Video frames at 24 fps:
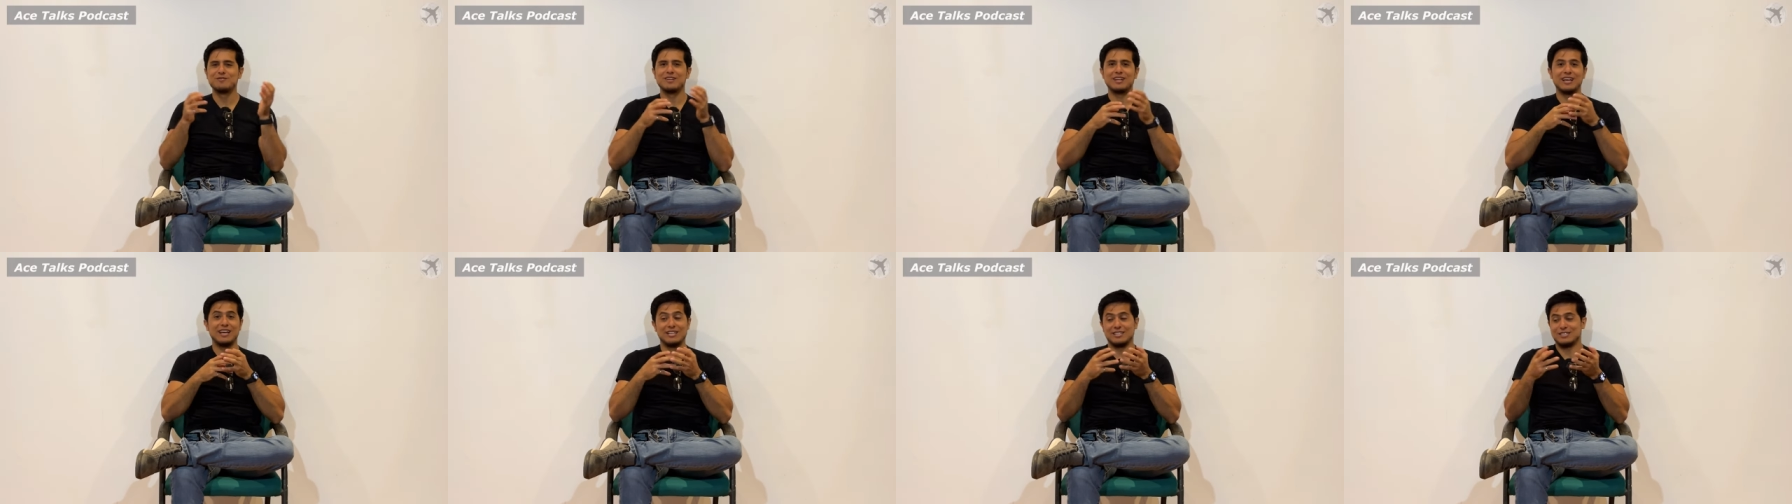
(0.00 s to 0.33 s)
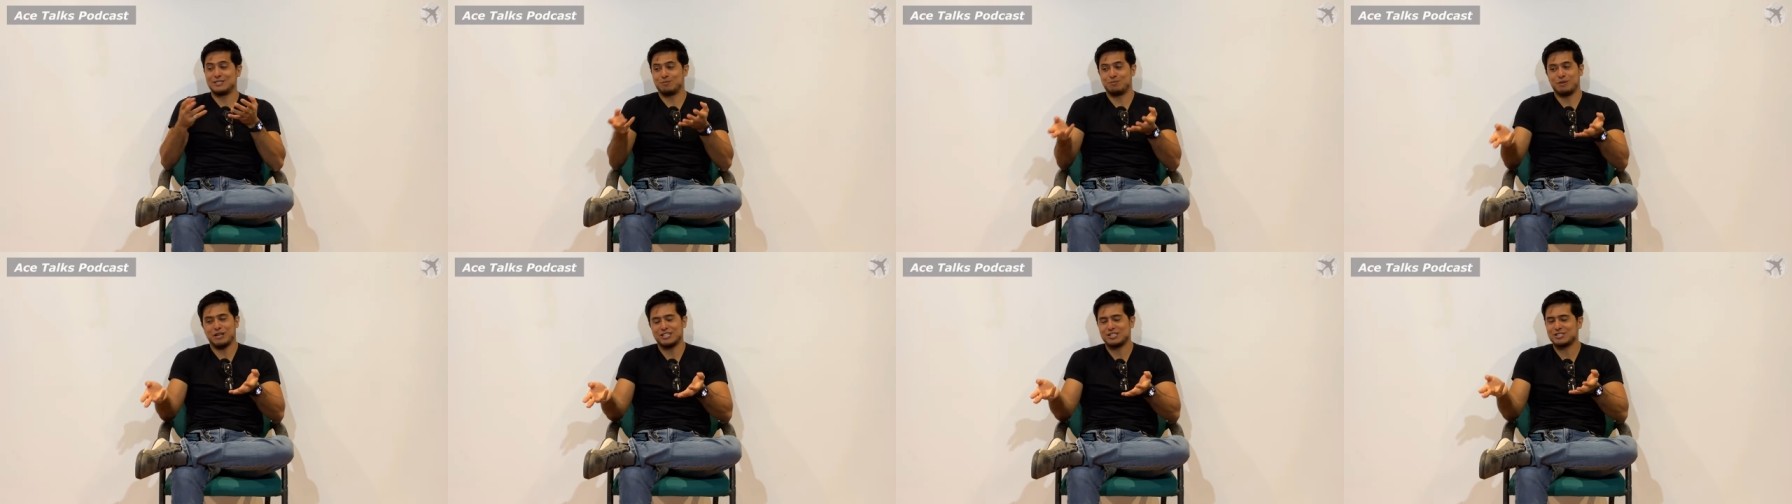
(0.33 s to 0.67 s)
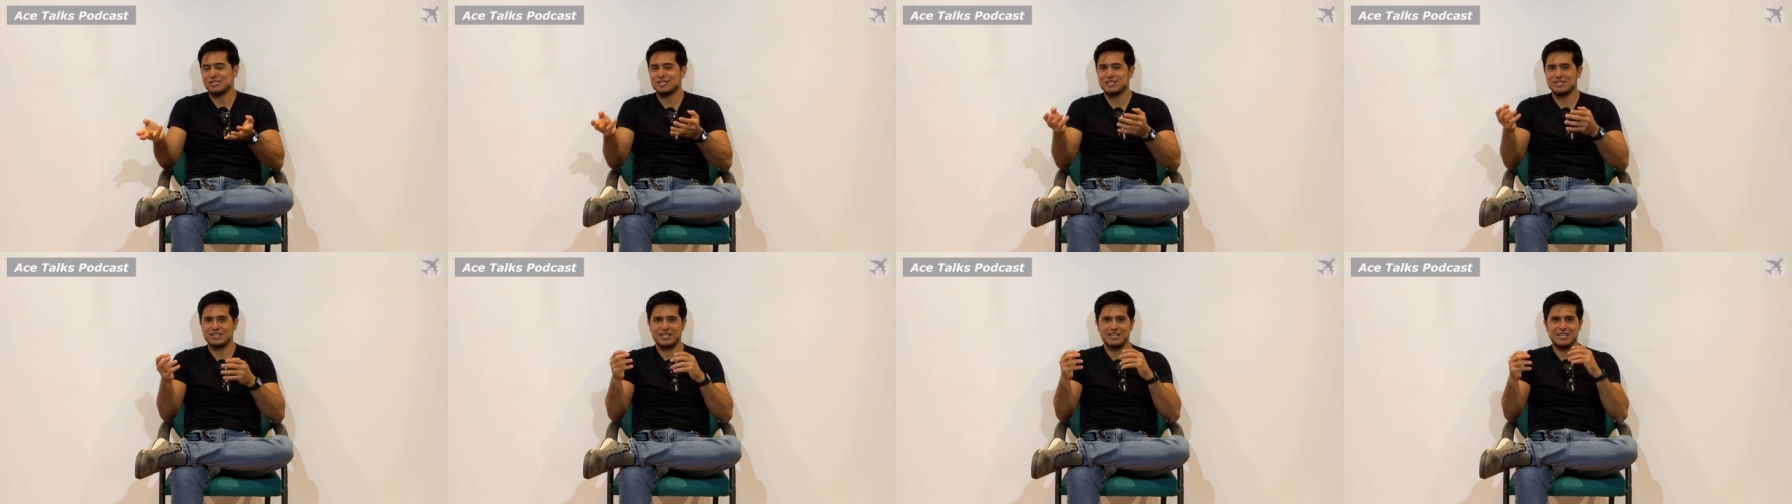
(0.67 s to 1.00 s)

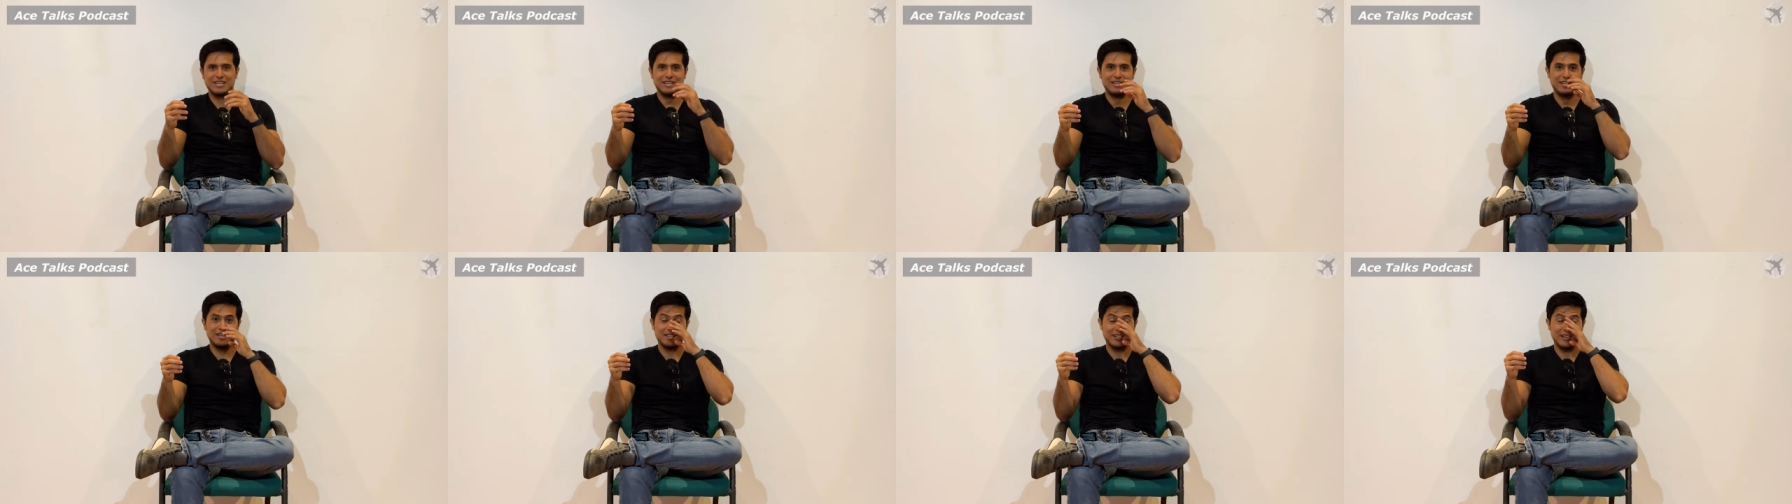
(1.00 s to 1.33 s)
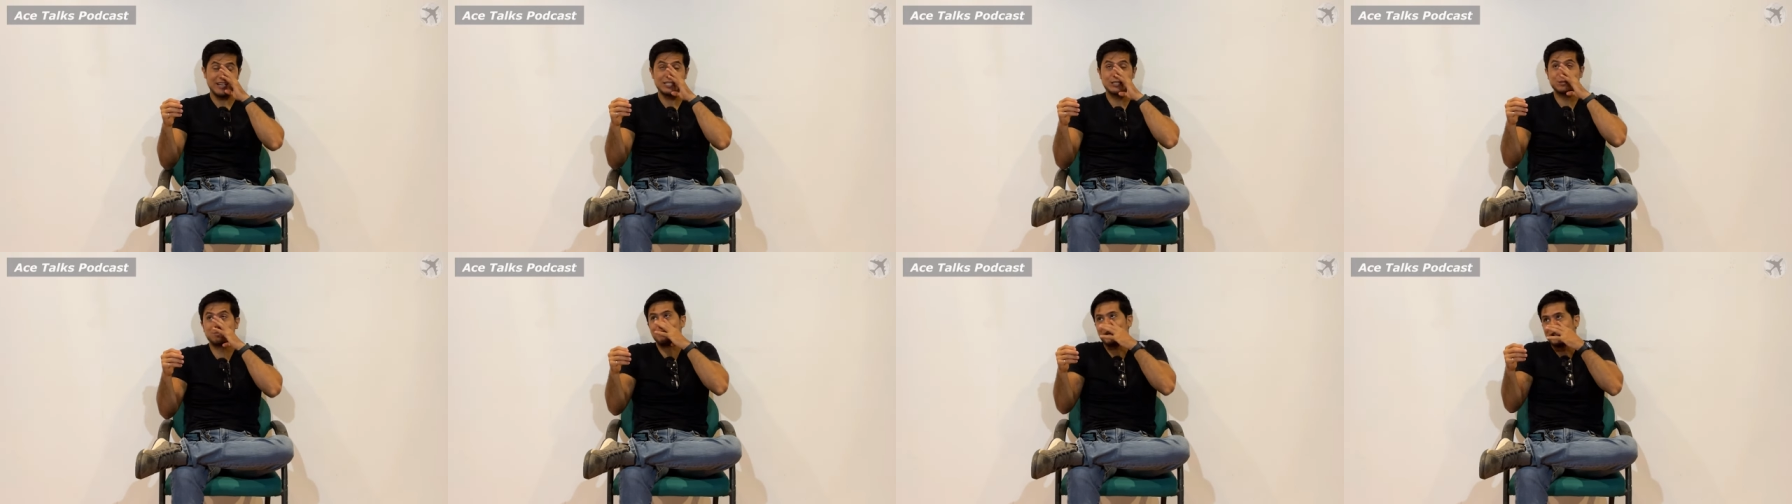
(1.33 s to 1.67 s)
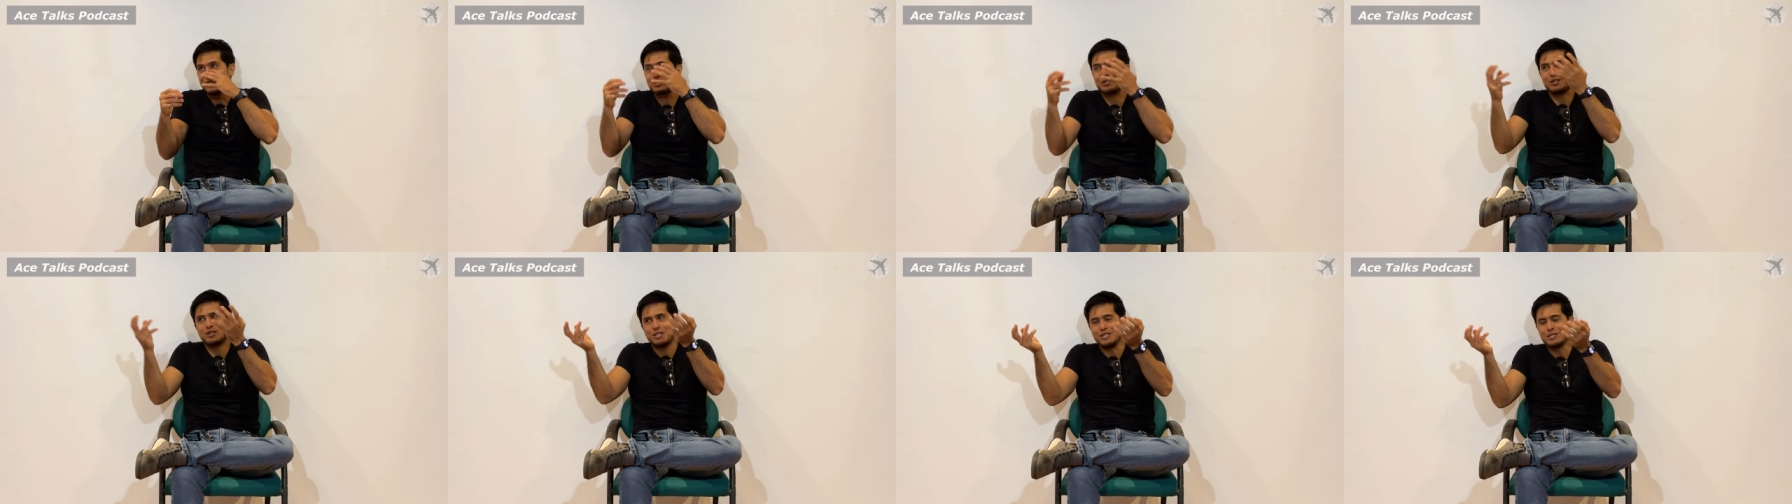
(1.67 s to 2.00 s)
especially a kid,
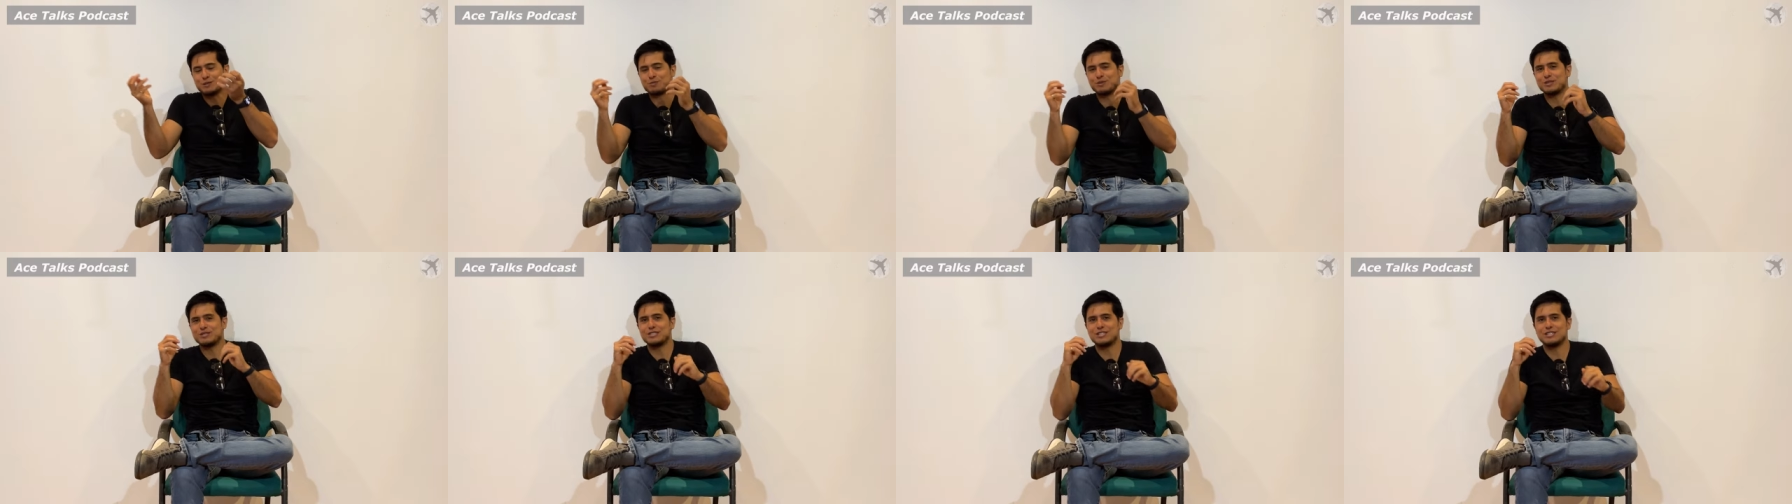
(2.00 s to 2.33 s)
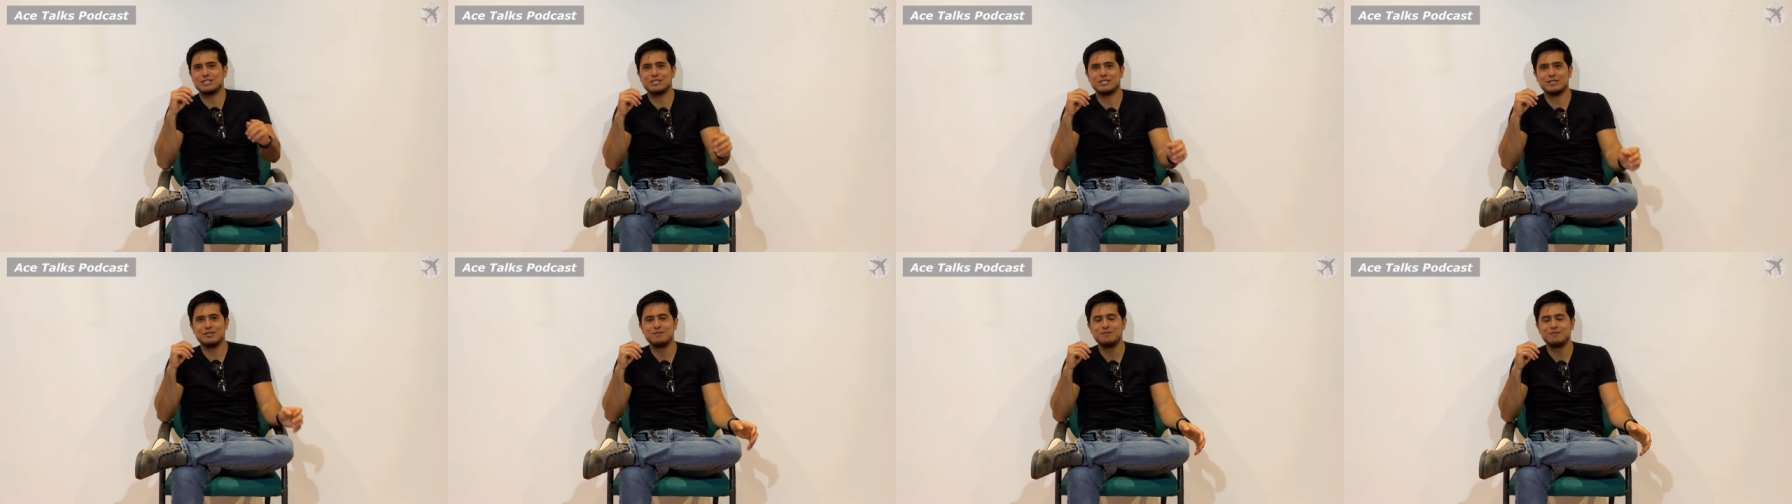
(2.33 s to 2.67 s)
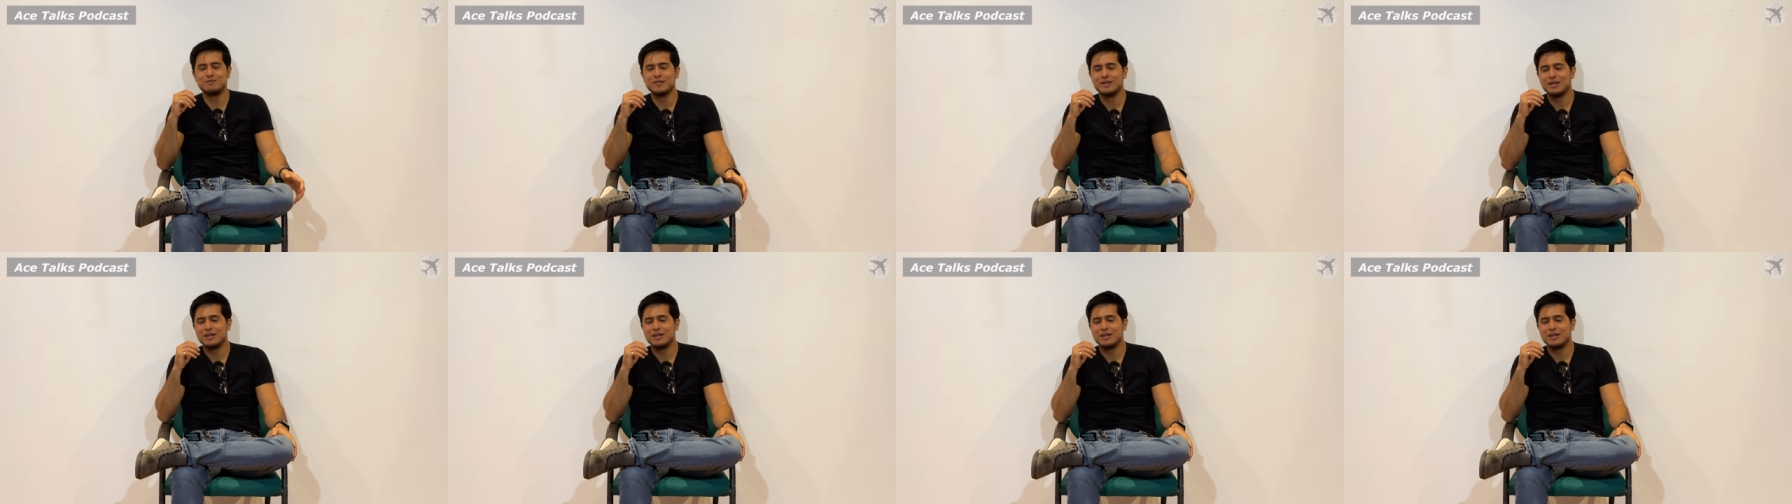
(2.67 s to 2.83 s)
especially in his position?